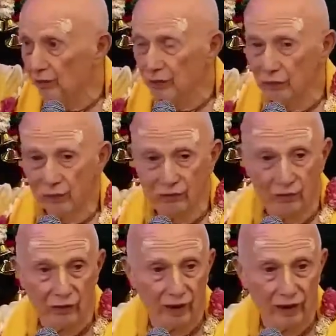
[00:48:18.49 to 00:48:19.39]

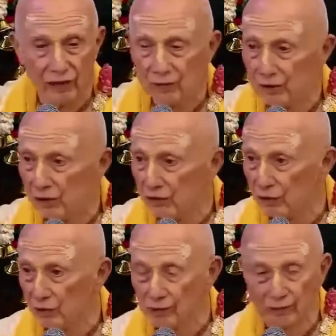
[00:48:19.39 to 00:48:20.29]
beautiful arrangements
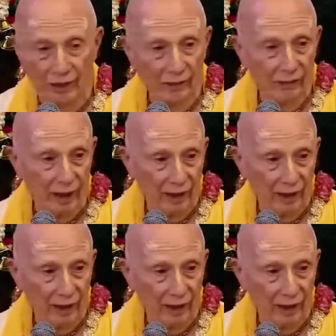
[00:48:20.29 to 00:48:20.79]
for a big